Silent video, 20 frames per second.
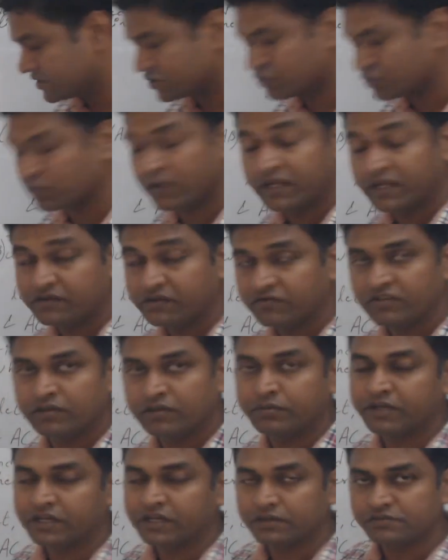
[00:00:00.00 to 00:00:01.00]
1 will
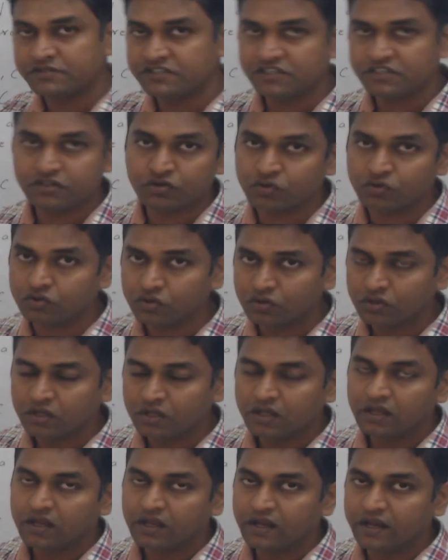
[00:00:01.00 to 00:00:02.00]
become 0
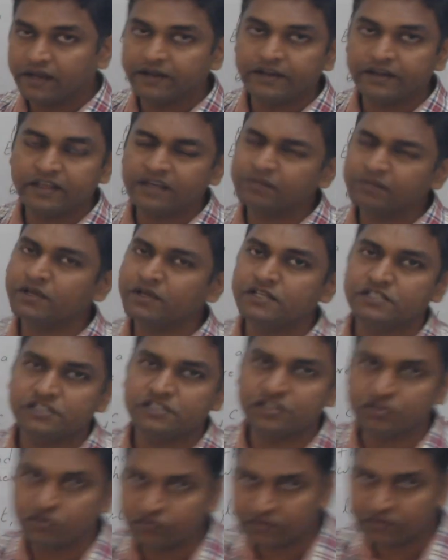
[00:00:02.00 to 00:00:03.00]
and a by 0
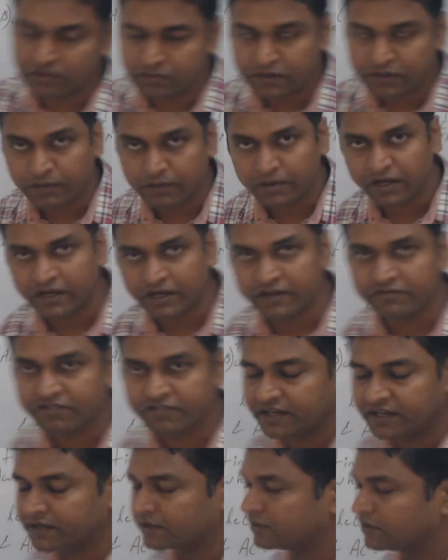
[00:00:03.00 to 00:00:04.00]
will become
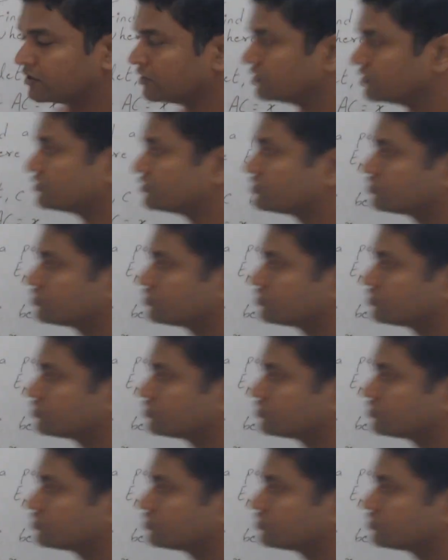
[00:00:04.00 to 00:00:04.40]
undefined. So